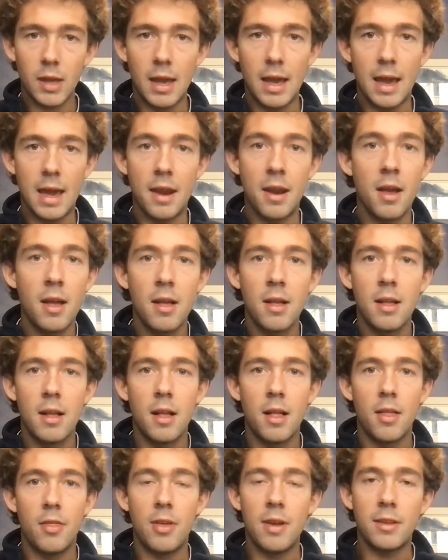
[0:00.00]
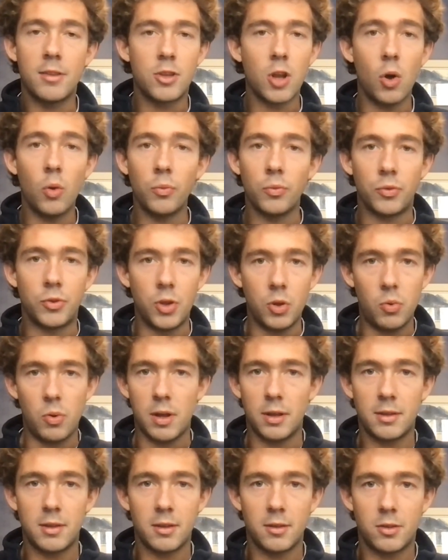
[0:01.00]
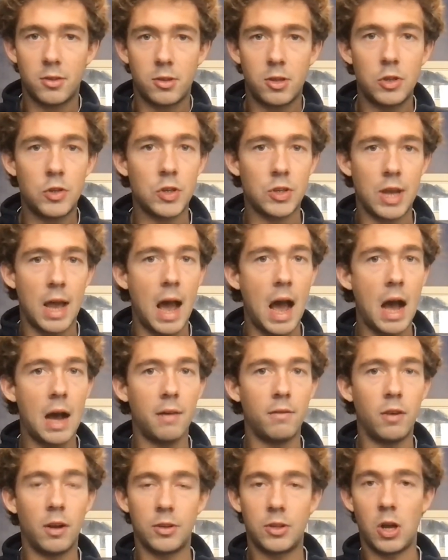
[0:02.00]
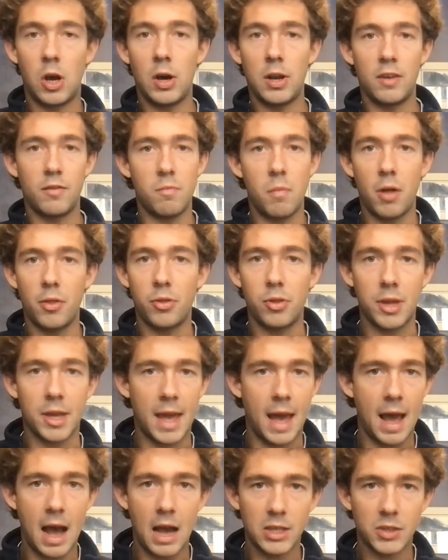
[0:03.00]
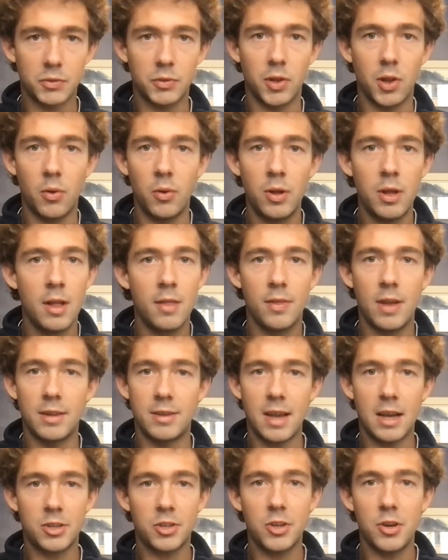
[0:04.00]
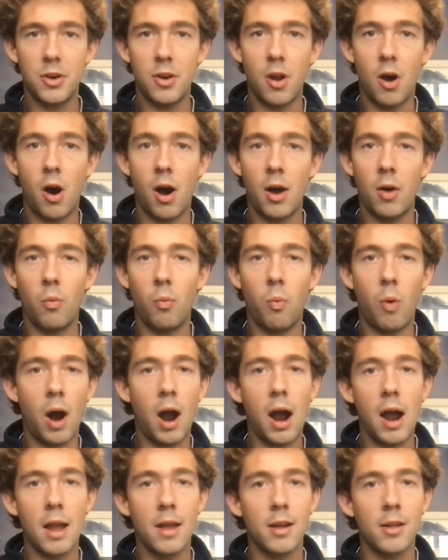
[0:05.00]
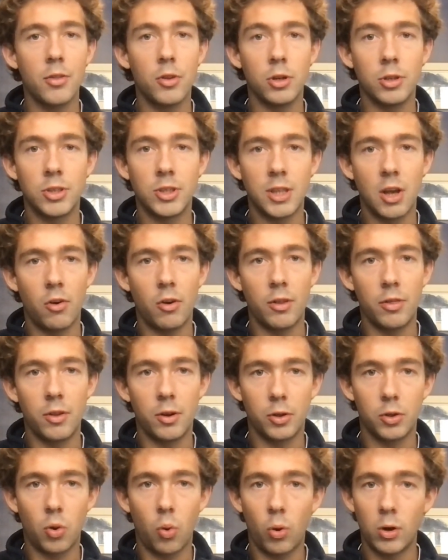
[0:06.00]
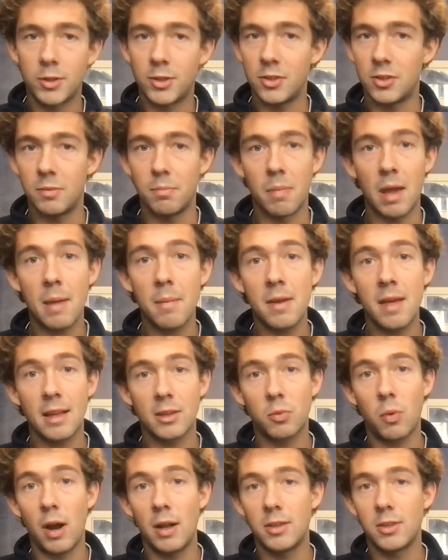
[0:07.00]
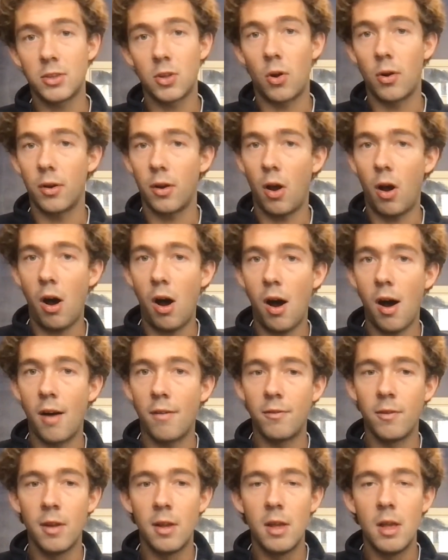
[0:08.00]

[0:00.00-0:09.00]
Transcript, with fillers: And they don't do it to just have a ton of monthly cash flow. That's actually not why they're selling their courses. Maybe that's why it started off,